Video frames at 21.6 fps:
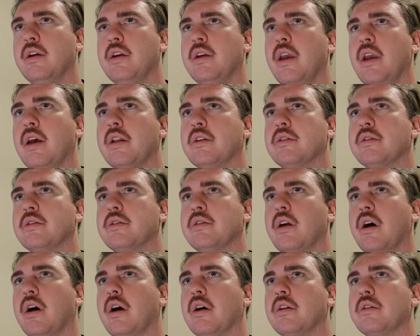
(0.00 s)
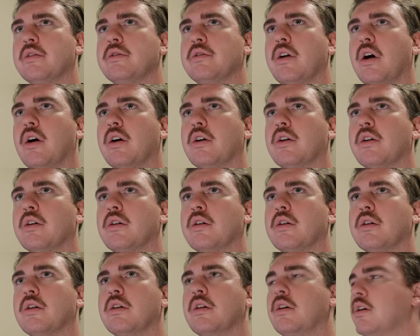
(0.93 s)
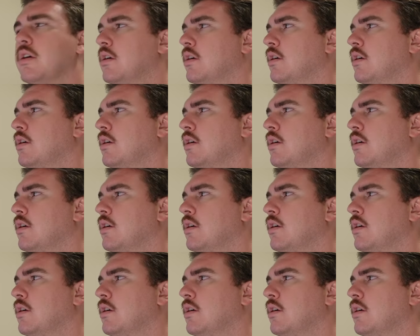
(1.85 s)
get.docker.com,